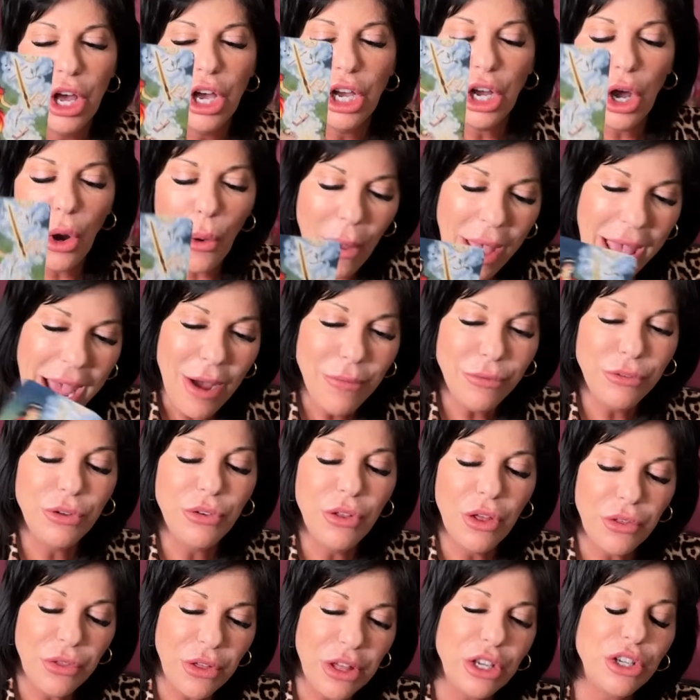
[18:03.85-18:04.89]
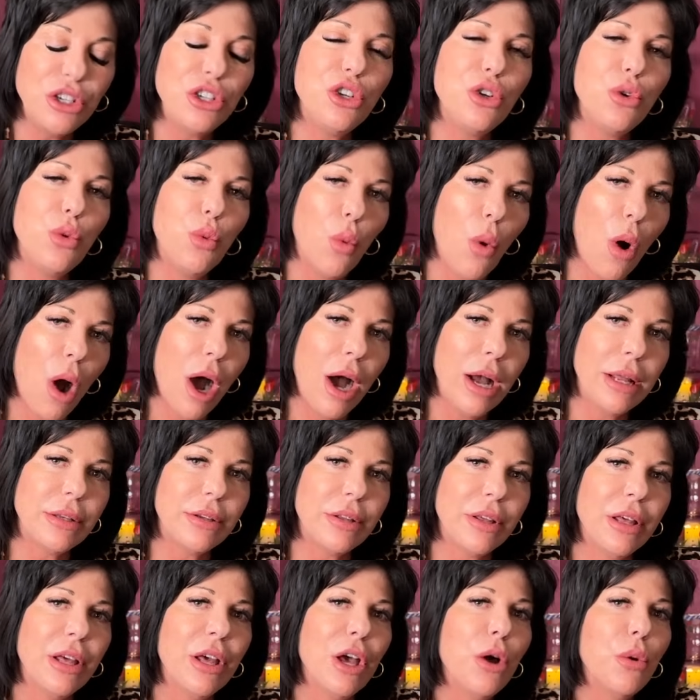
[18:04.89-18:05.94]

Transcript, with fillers: Go after the things you want